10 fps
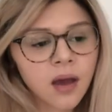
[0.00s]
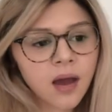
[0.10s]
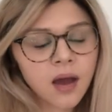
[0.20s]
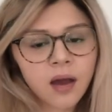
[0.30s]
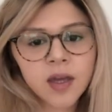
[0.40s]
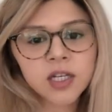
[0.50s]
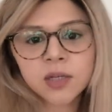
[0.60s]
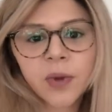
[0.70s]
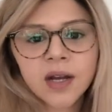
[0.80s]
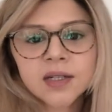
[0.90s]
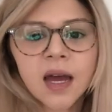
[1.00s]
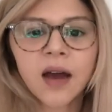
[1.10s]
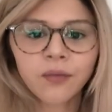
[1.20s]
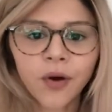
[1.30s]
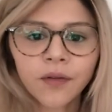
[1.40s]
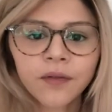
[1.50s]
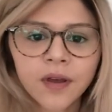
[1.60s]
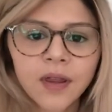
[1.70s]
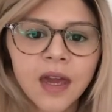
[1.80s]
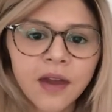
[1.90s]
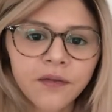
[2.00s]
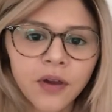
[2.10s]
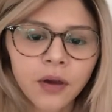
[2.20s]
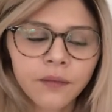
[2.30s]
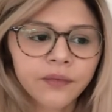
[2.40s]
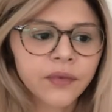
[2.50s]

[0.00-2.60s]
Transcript: It's just better to have one that they give you.